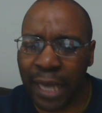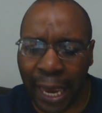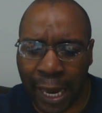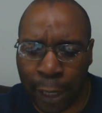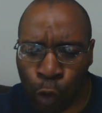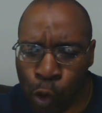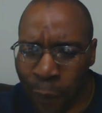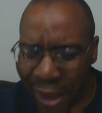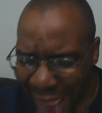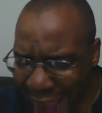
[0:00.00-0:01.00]
And you
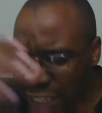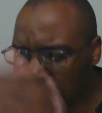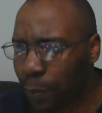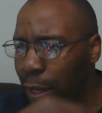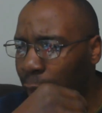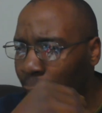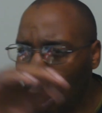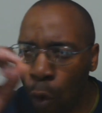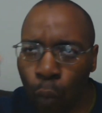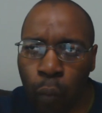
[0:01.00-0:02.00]
may ask me,
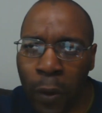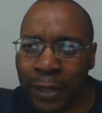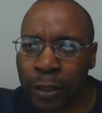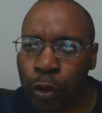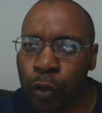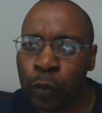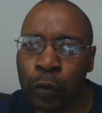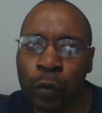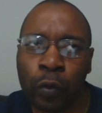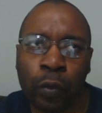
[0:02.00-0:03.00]
what
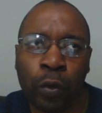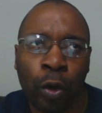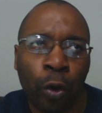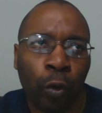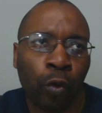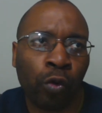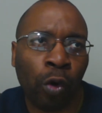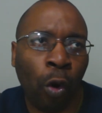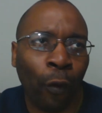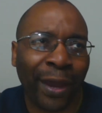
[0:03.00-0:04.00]
do
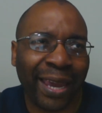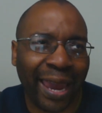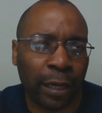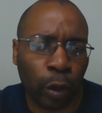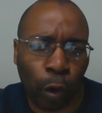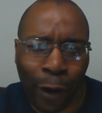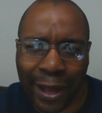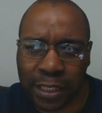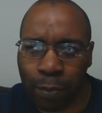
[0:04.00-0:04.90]
growing in Christ